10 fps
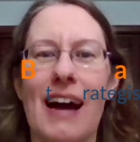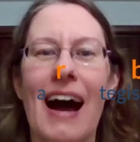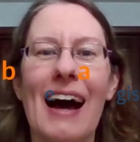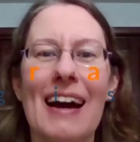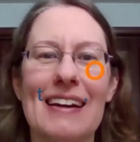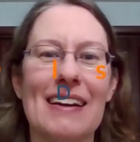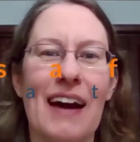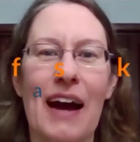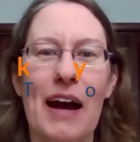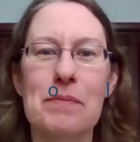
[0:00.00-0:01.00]
Hi,
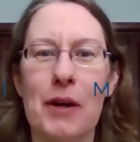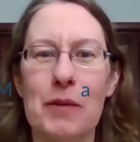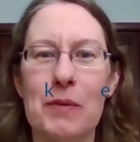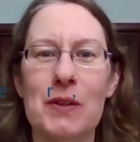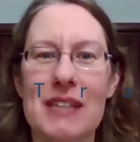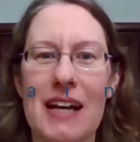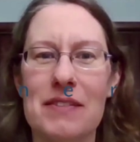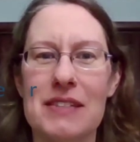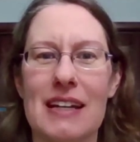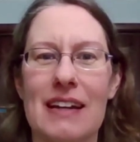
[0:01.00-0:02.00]
I'm Barbara
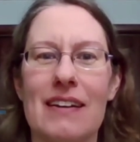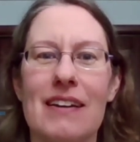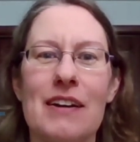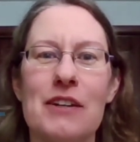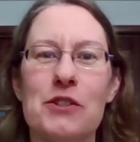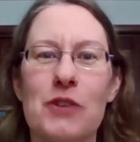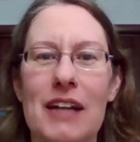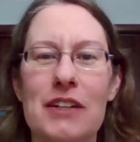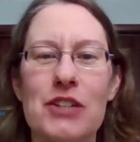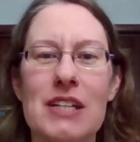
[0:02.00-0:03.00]
Olsavsky,
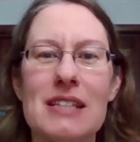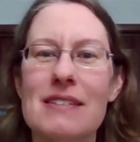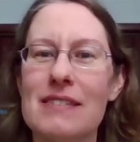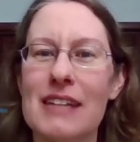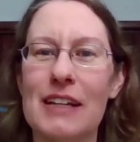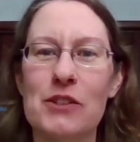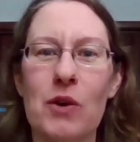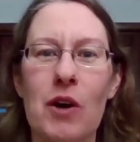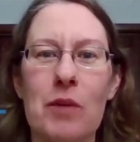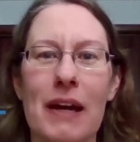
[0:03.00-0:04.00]
strategist, data
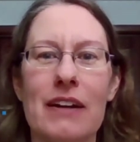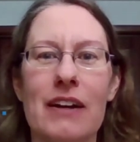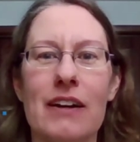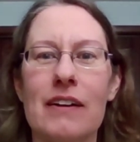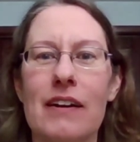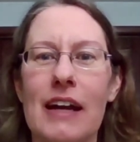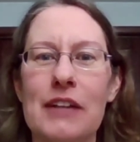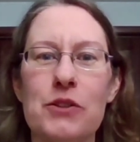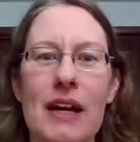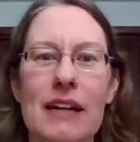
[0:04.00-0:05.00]
toolmaker, and
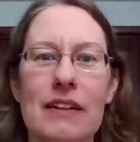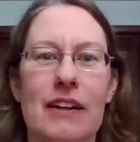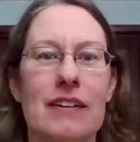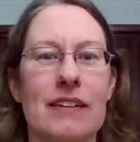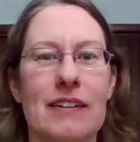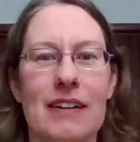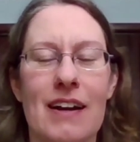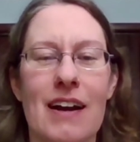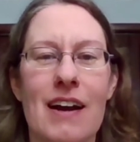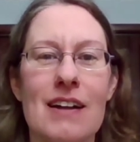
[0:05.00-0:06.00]
trainer.
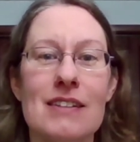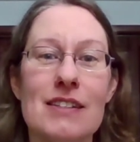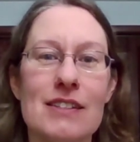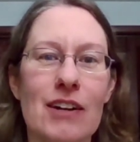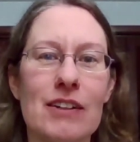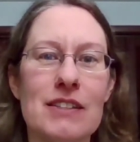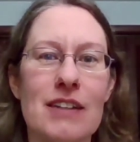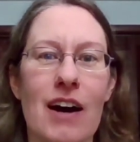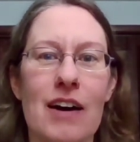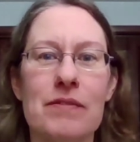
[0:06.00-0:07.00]
To start us
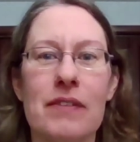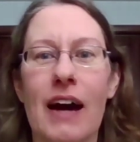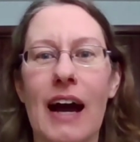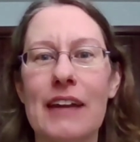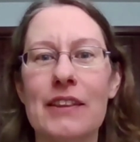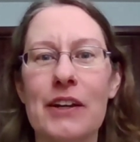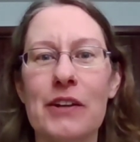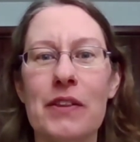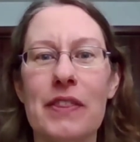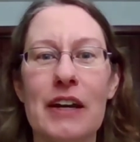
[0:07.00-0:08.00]
off, I'd like you to
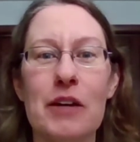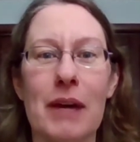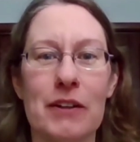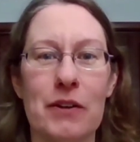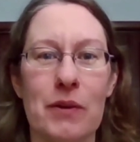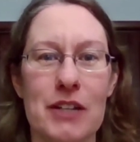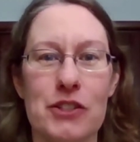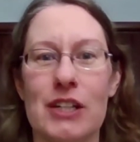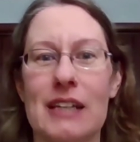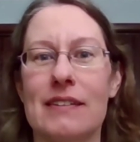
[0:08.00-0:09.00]
think about a
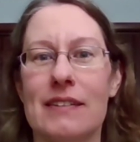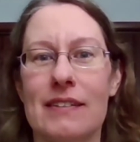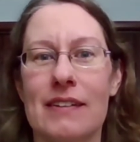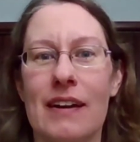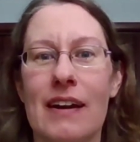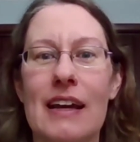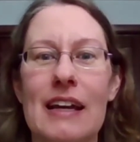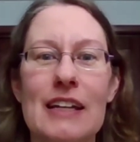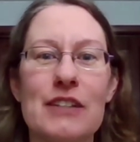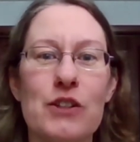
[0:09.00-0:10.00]
question.
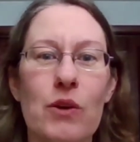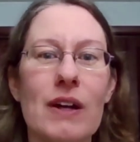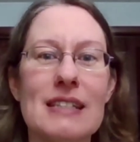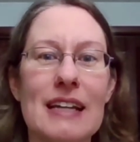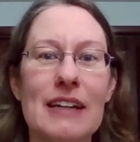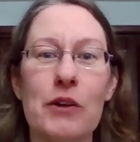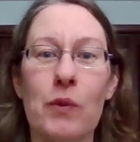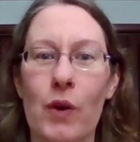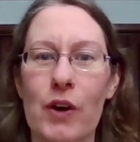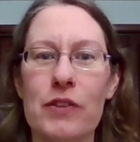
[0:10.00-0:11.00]
Is your data
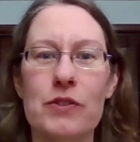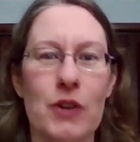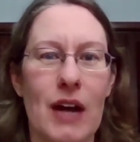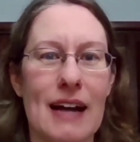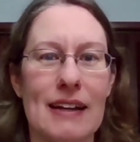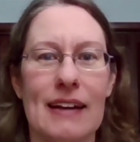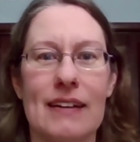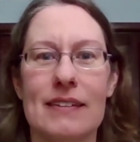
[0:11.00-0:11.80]
worth tracking?